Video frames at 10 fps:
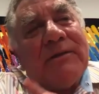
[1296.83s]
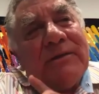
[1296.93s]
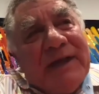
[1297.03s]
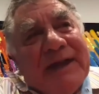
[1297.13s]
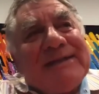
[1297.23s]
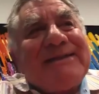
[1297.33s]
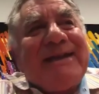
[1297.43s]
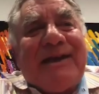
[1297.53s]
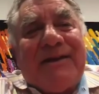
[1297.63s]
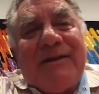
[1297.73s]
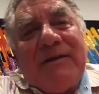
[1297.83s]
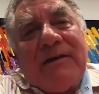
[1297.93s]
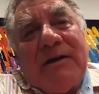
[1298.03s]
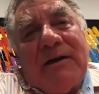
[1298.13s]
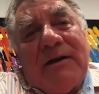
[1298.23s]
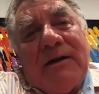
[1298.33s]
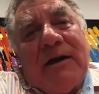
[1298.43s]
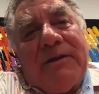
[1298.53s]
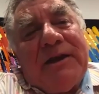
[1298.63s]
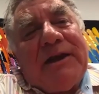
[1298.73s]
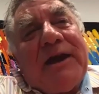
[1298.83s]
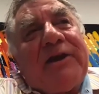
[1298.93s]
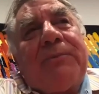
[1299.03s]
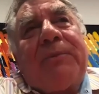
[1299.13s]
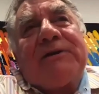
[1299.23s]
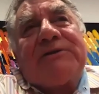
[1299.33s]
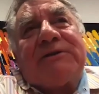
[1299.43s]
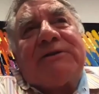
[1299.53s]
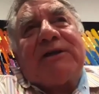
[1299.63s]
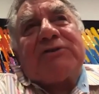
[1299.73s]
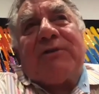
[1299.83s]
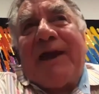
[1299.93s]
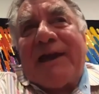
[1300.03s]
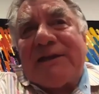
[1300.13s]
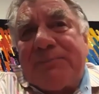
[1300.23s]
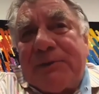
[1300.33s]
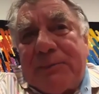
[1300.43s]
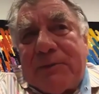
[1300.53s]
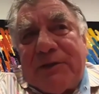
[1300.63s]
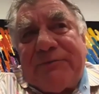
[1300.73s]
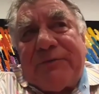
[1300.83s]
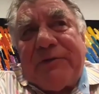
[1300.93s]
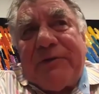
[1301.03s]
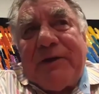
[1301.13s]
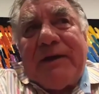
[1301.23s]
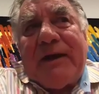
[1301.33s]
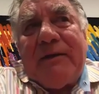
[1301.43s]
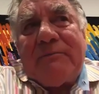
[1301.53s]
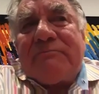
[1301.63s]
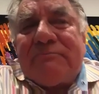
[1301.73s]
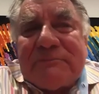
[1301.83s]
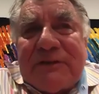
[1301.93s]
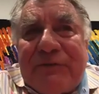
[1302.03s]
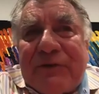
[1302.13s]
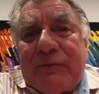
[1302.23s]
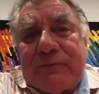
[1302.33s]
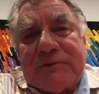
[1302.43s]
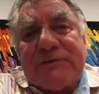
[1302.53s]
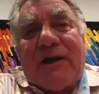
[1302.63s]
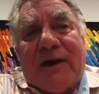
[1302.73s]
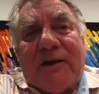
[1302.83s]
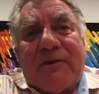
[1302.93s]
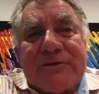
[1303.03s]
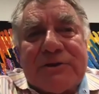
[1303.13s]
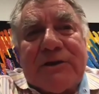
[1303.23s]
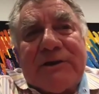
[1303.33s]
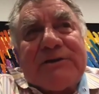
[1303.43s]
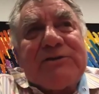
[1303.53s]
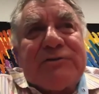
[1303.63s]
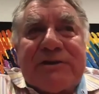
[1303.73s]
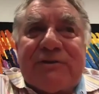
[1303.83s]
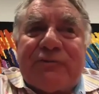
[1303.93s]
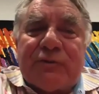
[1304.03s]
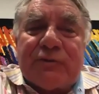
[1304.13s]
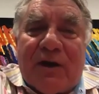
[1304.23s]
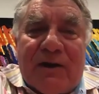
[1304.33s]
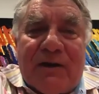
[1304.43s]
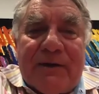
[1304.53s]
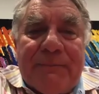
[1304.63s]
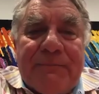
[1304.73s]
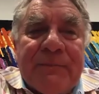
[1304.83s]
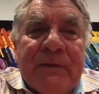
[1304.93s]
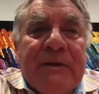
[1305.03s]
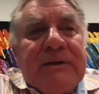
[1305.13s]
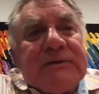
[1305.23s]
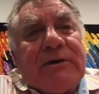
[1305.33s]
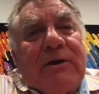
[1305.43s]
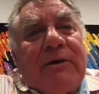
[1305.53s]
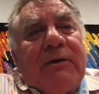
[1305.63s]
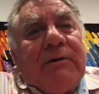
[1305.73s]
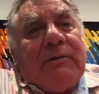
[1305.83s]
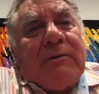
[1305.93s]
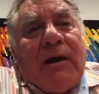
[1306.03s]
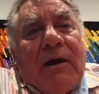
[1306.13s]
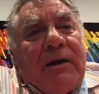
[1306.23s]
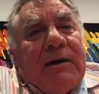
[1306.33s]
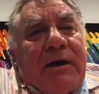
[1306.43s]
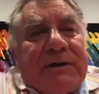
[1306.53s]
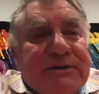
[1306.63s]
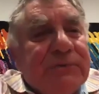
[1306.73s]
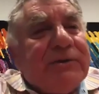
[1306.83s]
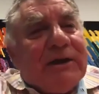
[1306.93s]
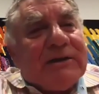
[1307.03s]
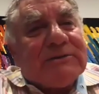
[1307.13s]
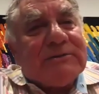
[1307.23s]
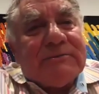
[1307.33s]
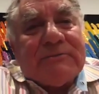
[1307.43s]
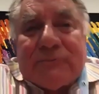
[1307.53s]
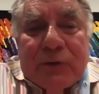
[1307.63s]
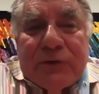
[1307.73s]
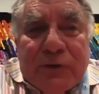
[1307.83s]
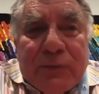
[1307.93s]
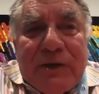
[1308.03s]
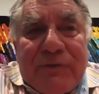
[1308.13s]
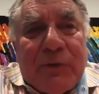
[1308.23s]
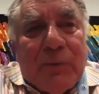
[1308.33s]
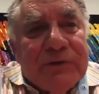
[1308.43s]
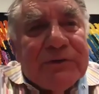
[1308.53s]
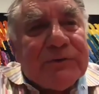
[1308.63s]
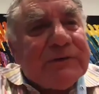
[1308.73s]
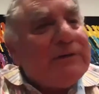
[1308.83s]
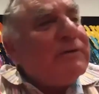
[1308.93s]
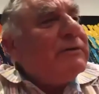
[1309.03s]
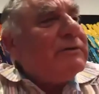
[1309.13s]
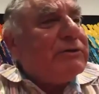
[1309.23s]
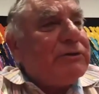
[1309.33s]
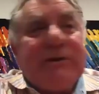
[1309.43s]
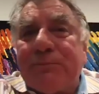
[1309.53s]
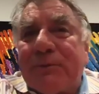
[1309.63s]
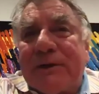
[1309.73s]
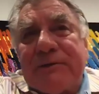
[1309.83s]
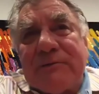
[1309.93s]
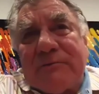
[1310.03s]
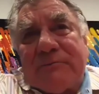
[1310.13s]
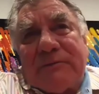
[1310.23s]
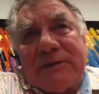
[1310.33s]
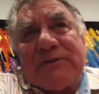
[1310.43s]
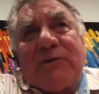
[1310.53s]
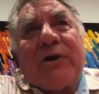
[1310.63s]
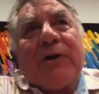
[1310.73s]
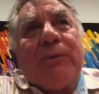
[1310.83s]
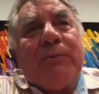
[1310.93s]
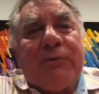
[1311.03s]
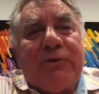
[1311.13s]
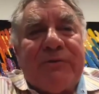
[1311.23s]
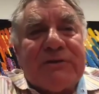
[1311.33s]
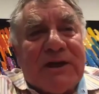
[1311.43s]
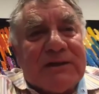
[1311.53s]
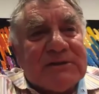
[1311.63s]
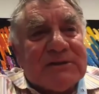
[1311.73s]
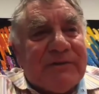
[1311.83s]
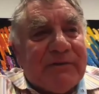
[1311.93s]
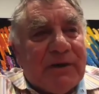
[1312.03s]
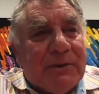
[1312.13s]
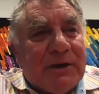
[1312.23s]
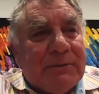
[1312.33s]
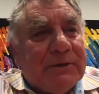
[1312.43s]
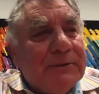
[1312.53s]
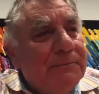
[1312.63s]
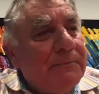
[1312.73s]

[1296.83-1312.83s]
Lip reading: That said, I think acupuncture does relax people in a very difficult, psychologically stressful time. So I still think it's worth doing. If you want to do it, but it's not going to improve your chances of having a baby.